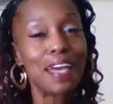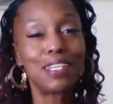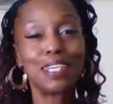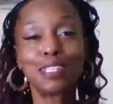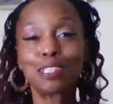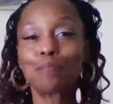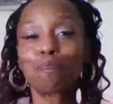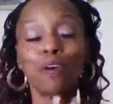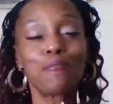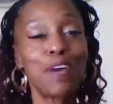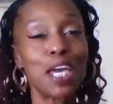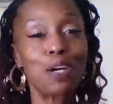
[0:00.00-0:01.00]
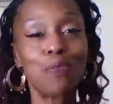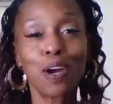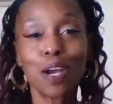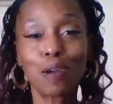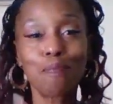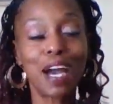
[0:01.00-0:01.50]
This prophetic
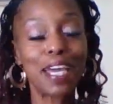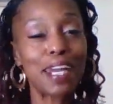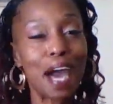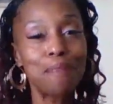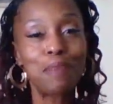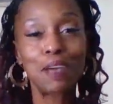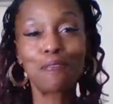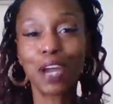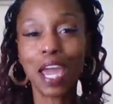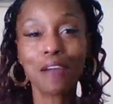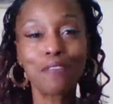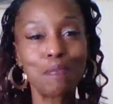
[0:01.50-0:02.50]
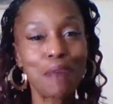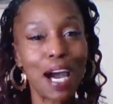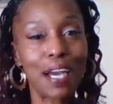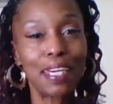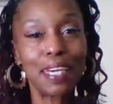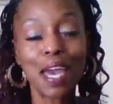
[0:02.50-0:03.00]
word might not be for
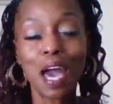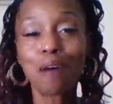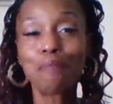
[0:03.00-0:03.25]
everybody,